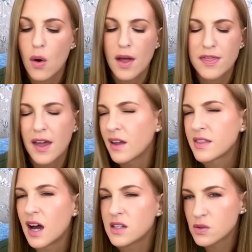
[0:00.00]
I think
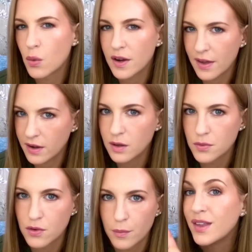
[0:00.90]
that's where that
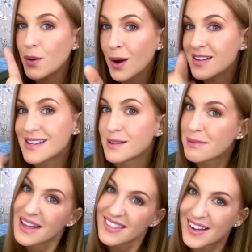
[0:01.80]
comes from. You guys
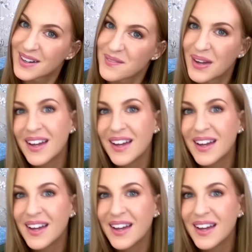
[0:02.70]
explain that to me.